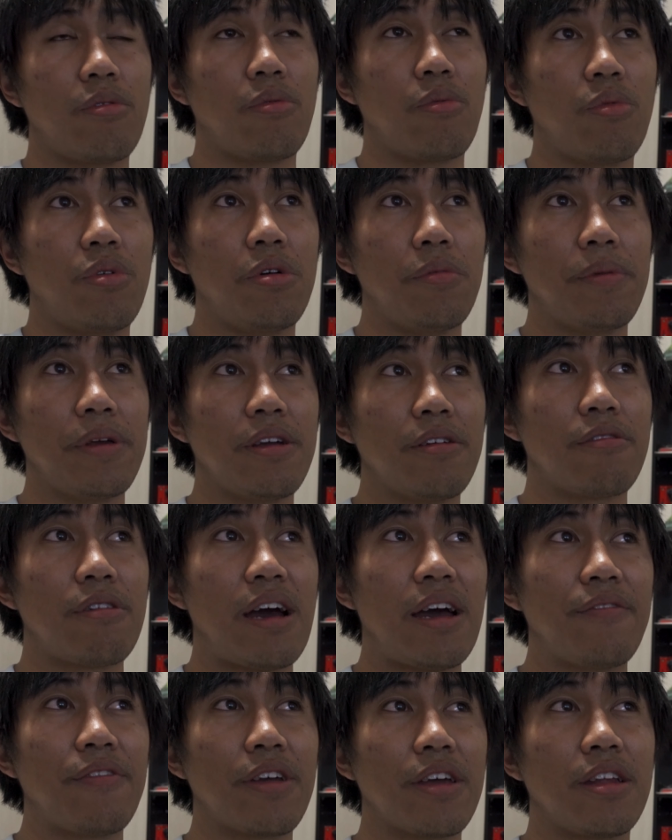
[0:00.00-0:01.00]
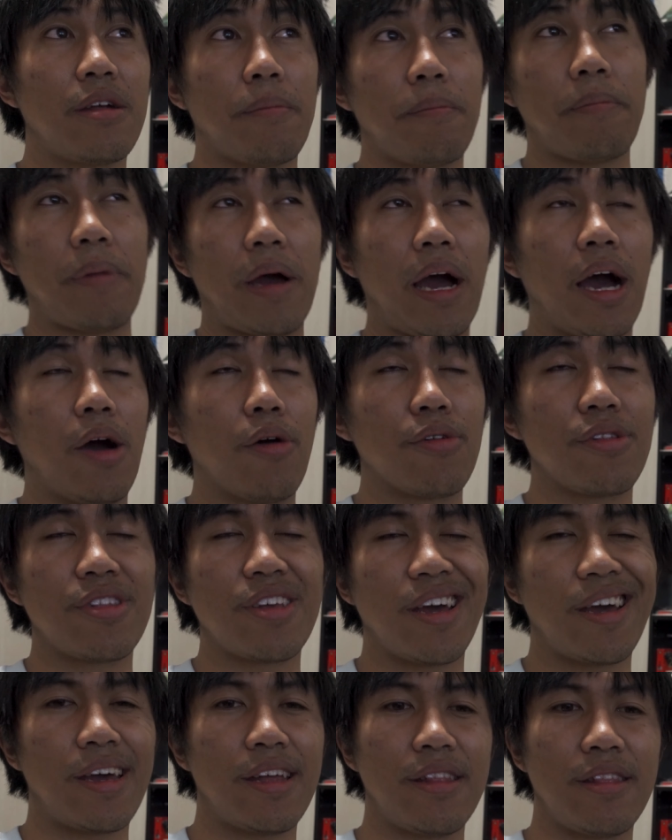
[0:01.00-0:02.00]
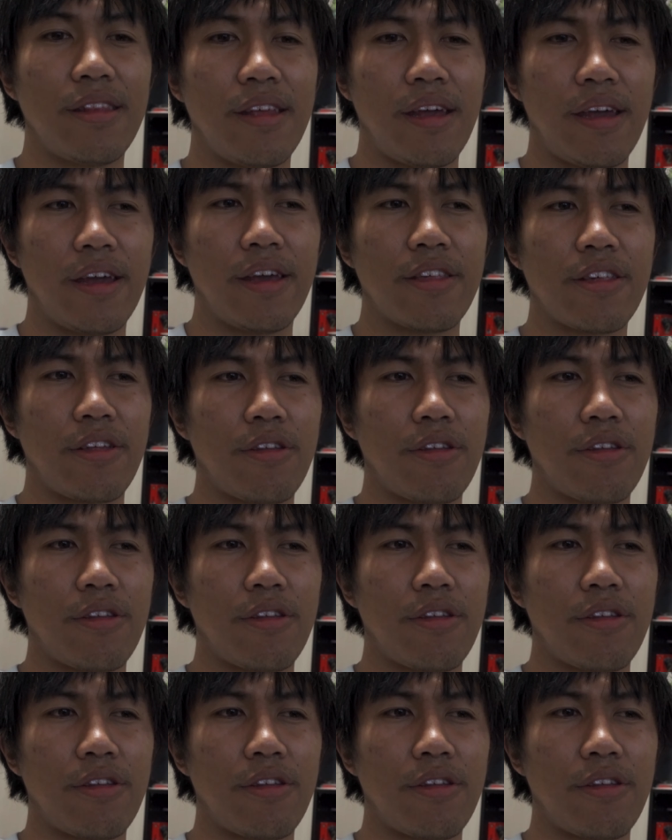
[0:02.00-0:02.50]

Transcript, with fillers: will be arriving in about 10 days.